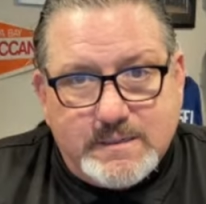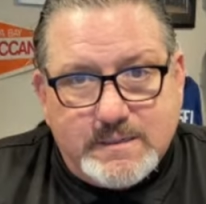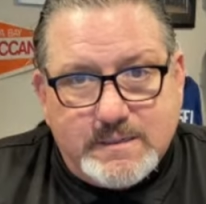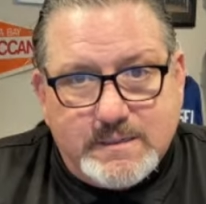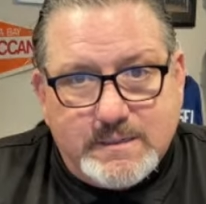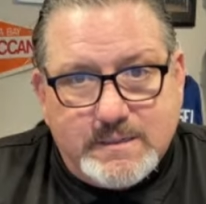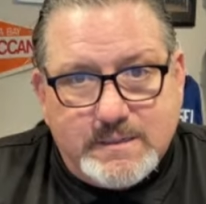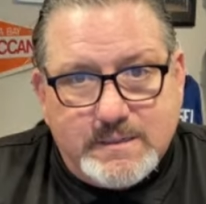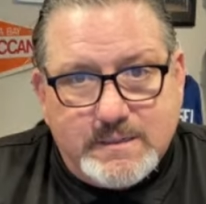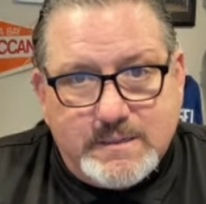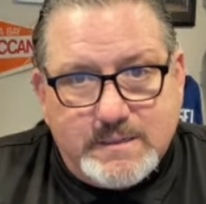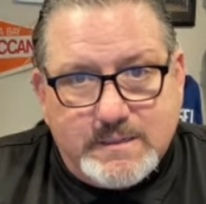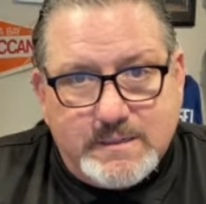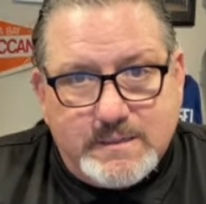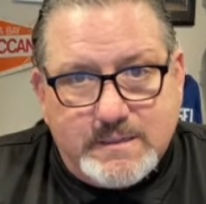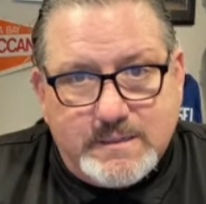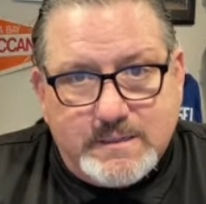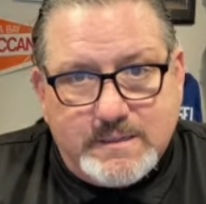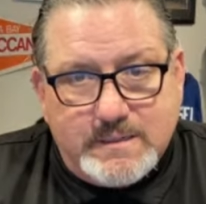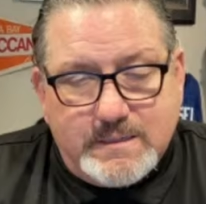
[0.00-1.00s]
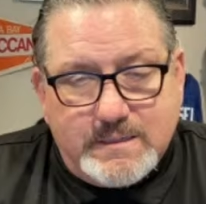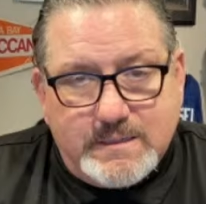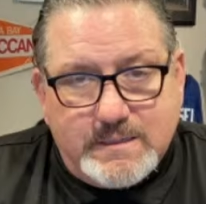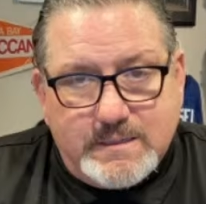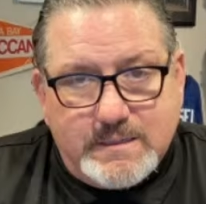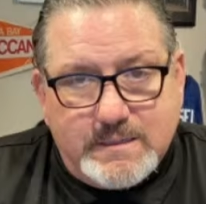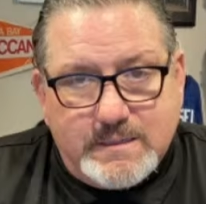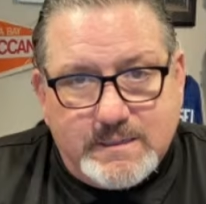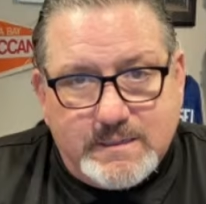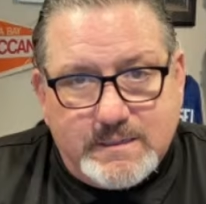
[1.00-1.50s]

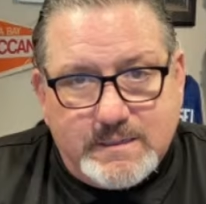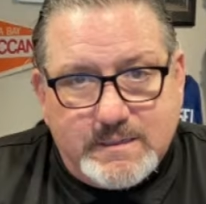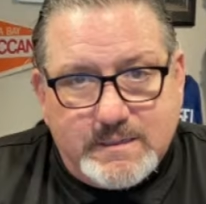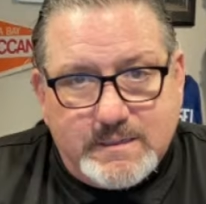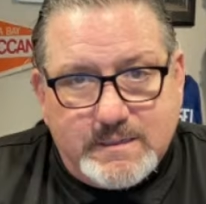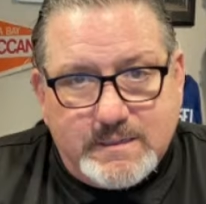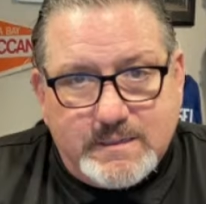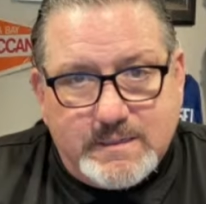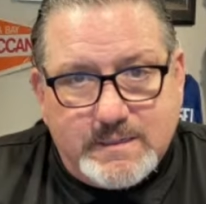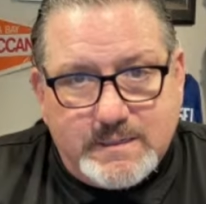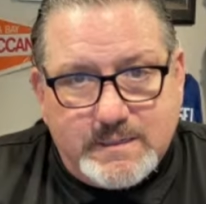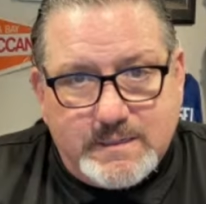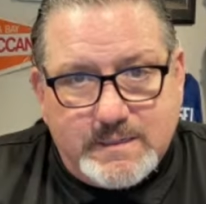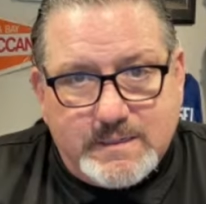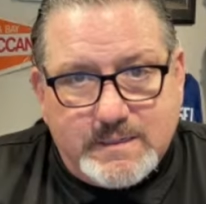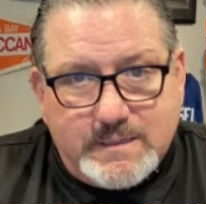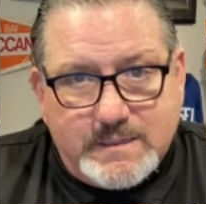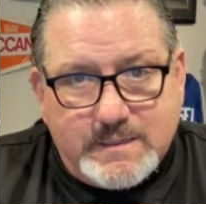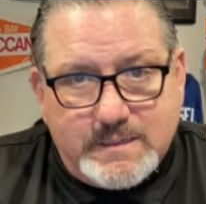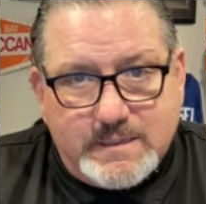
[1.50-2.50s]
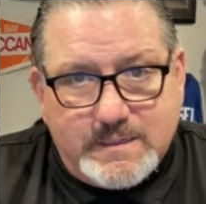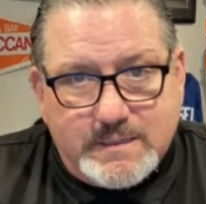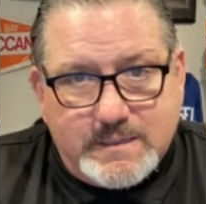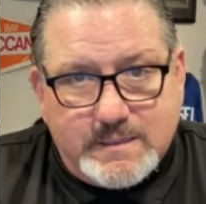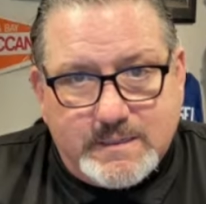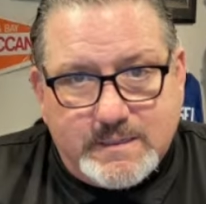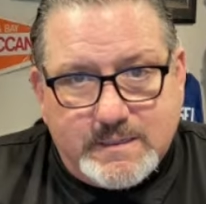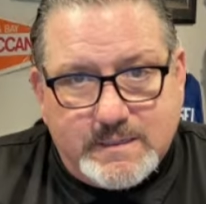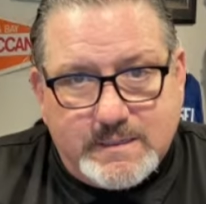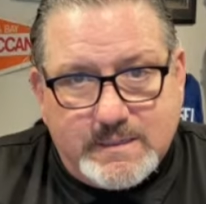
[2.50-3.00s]

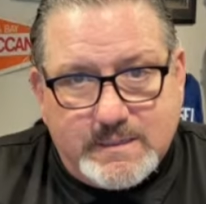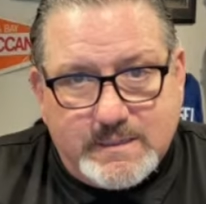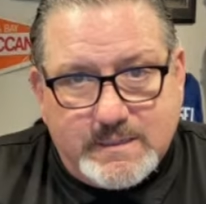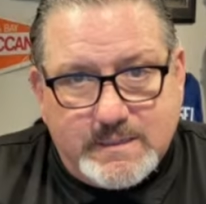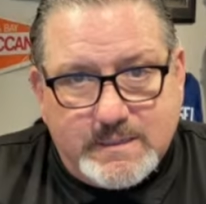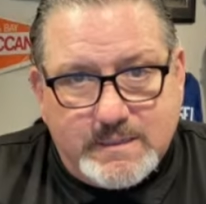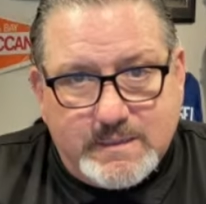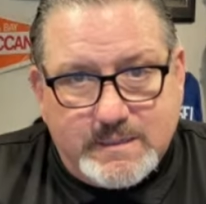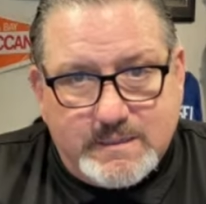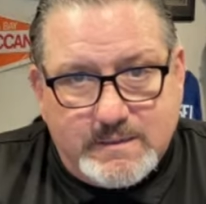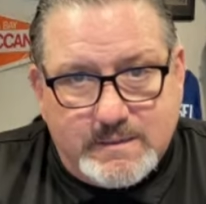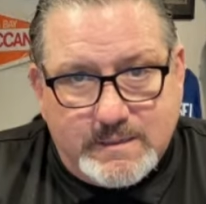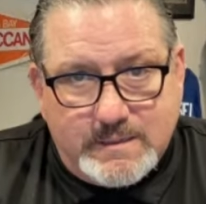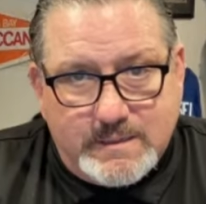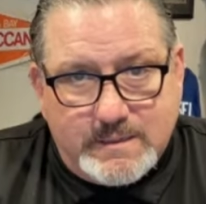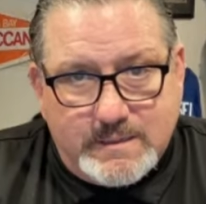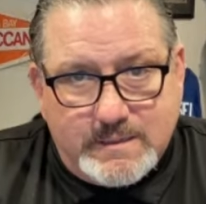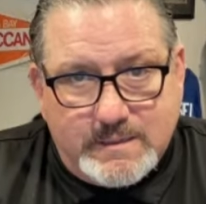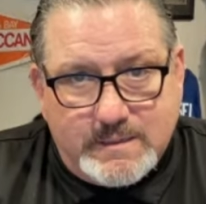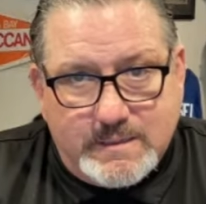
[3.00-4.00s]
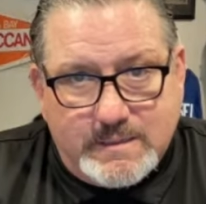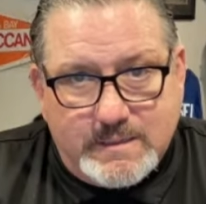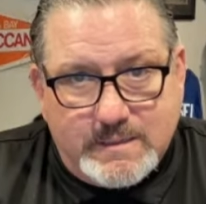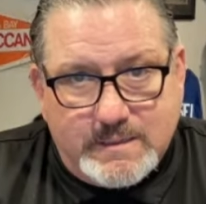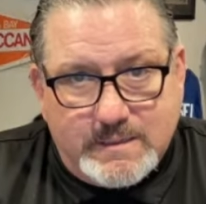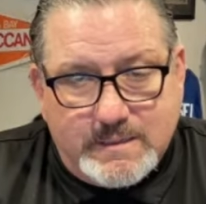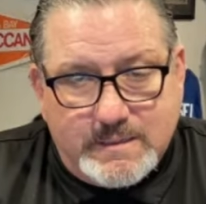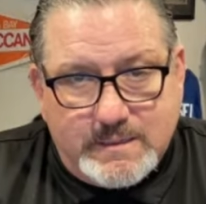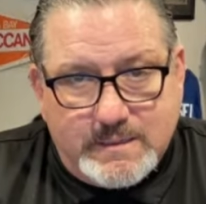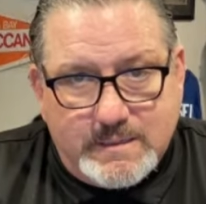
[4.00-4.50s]

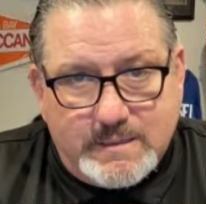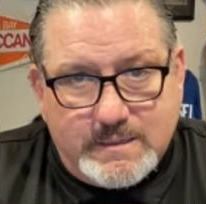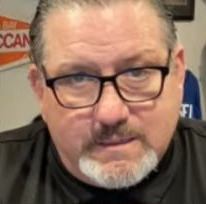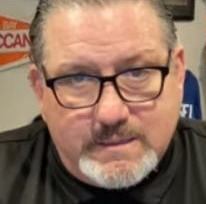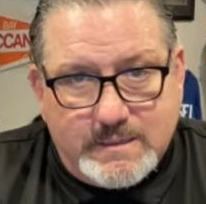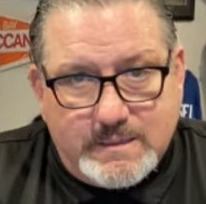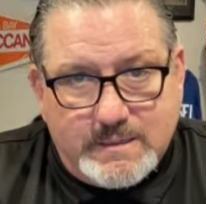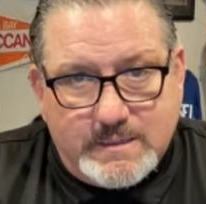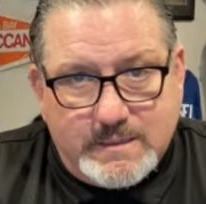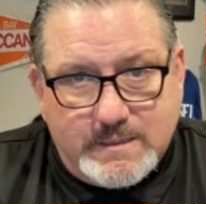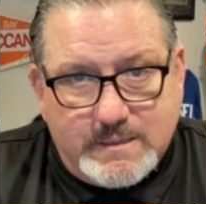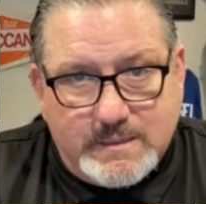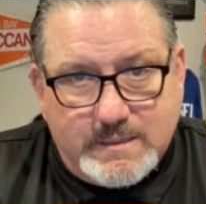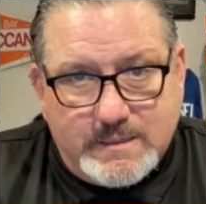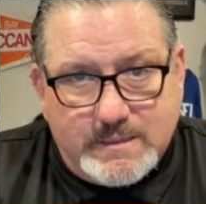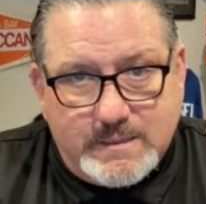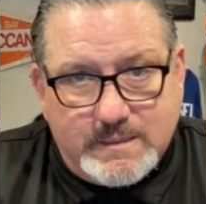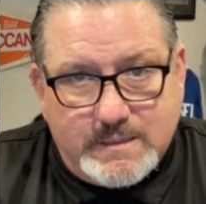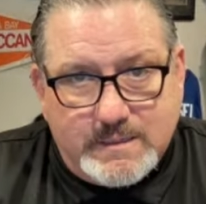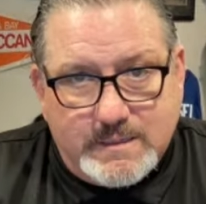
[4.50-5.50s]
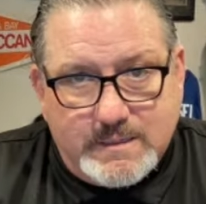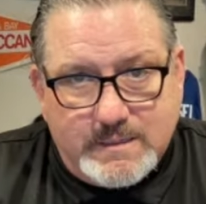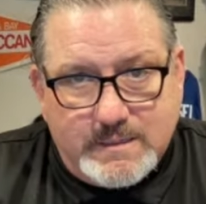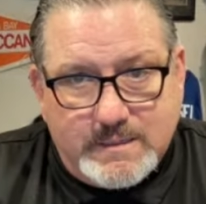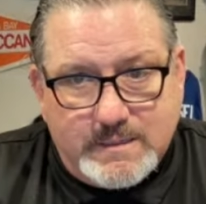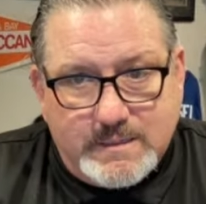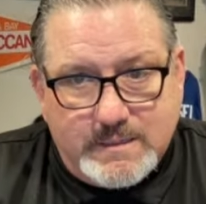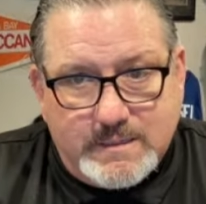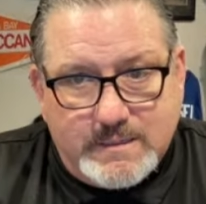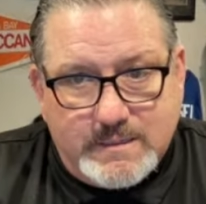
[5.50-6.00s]

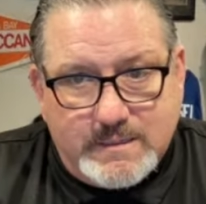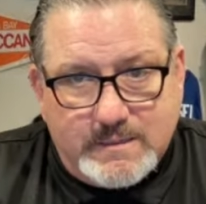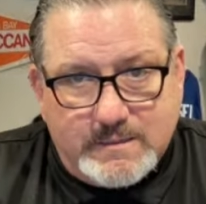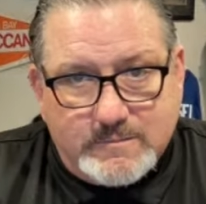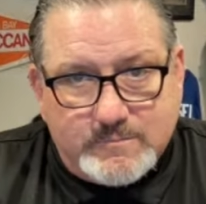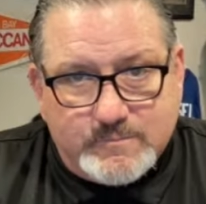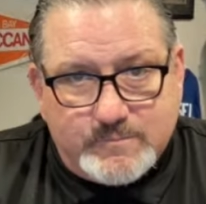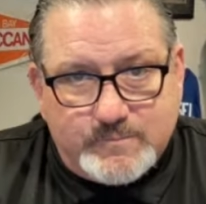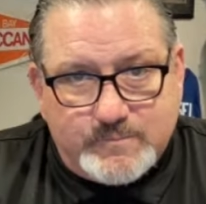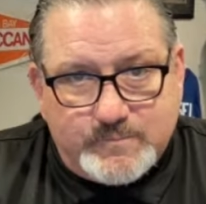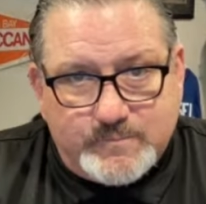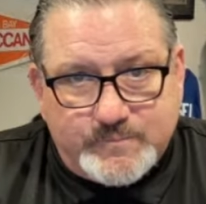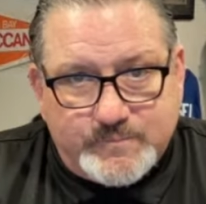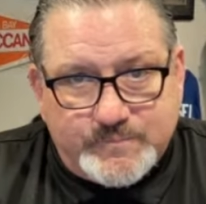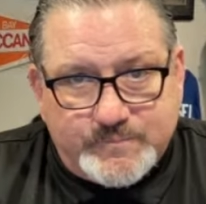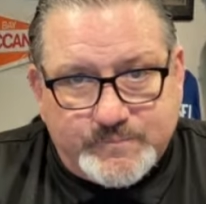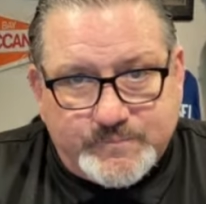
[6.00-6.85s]
[no speech]